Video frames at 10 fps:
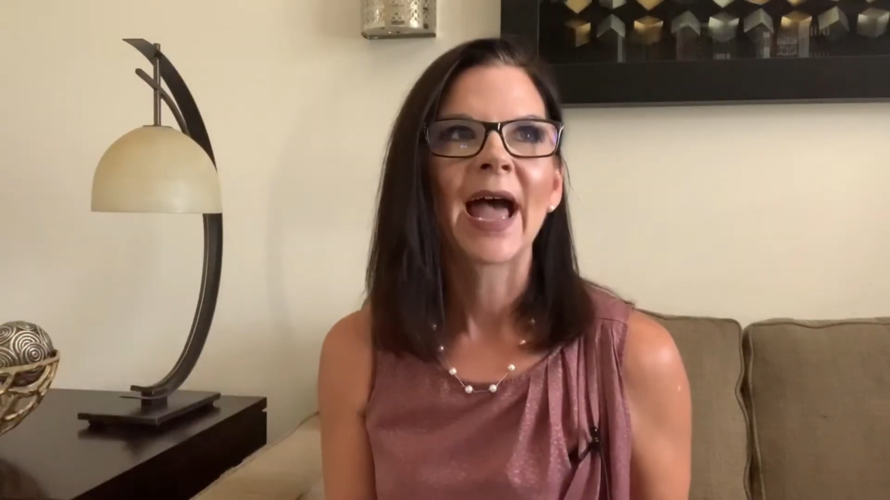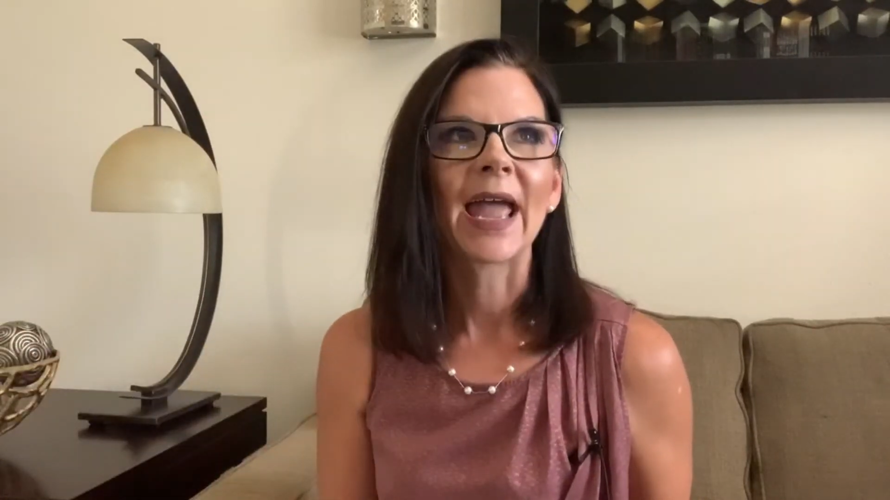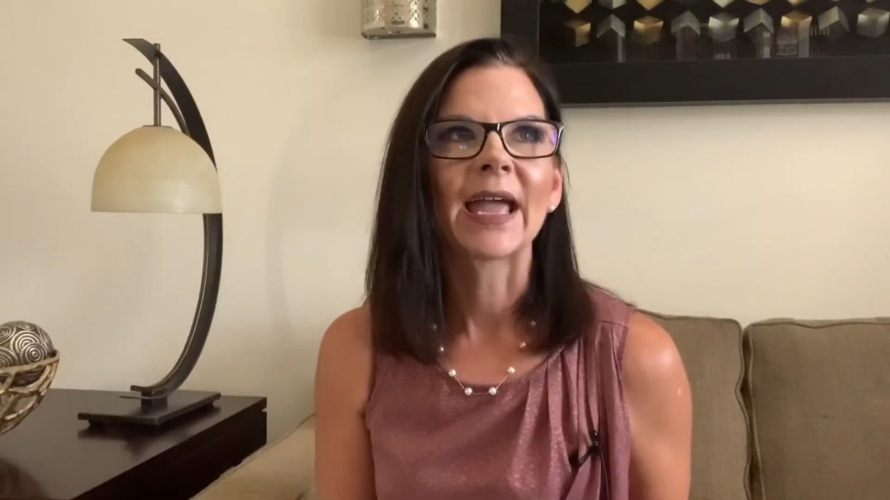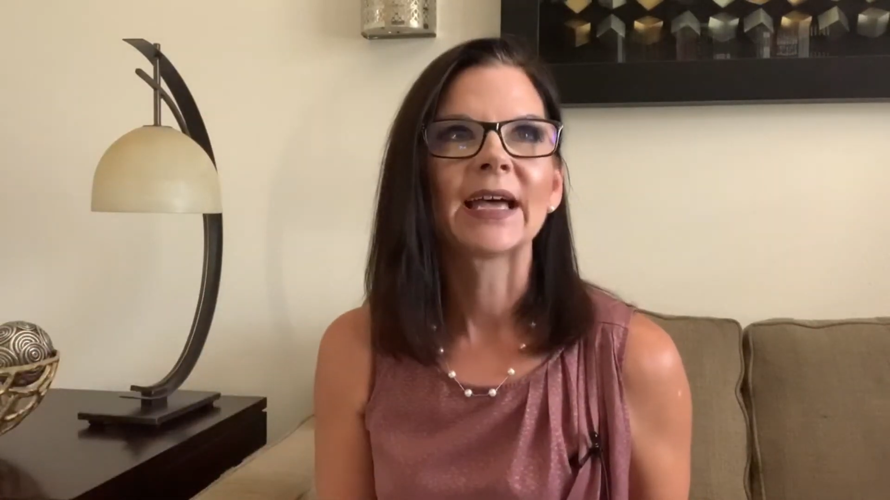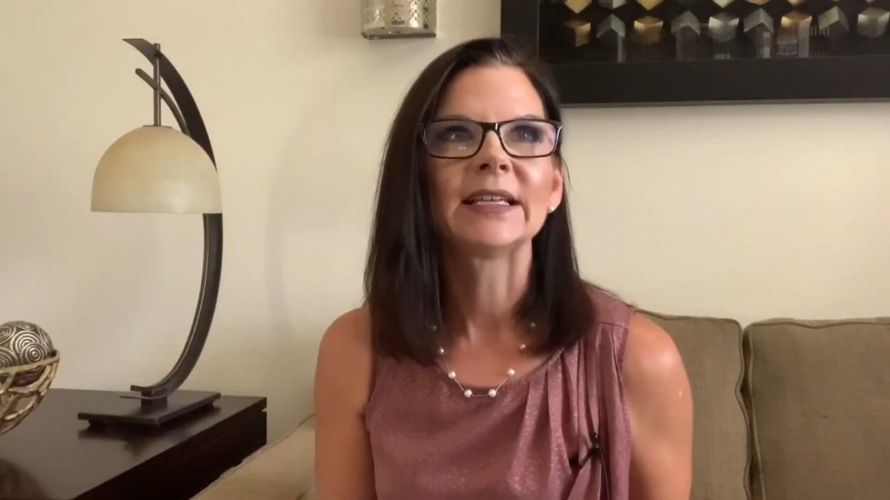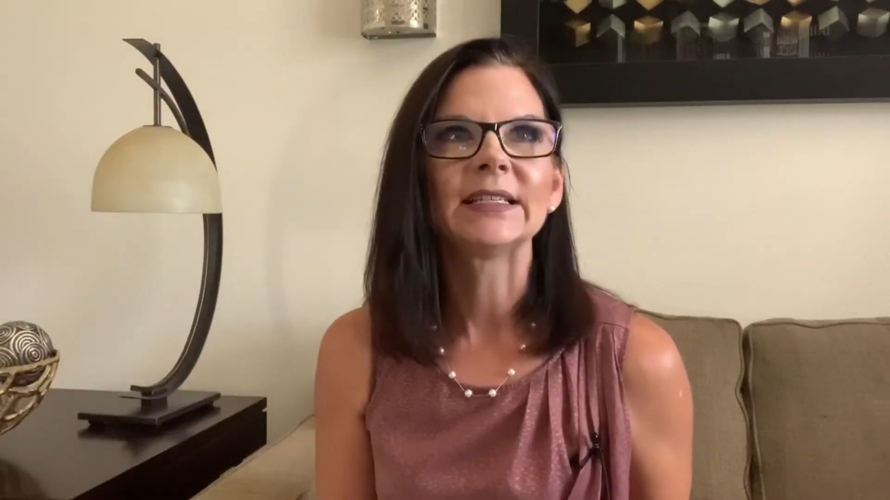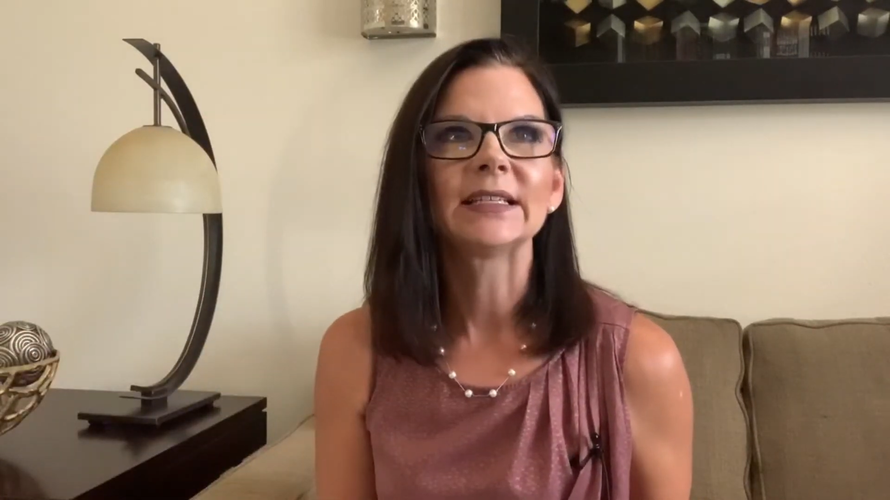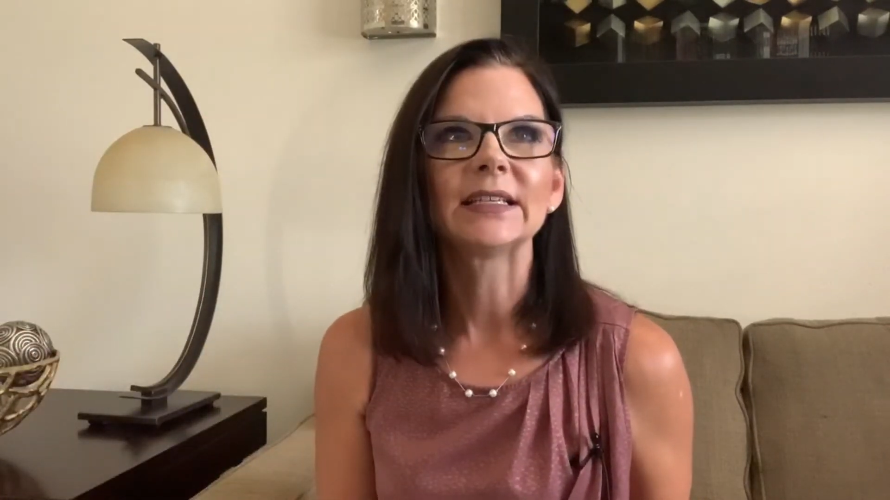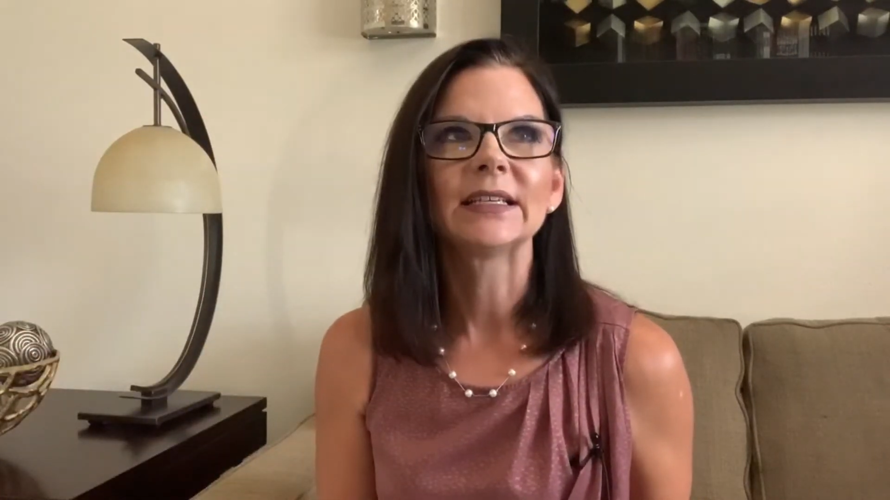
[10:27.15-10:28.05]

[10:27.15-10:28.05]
And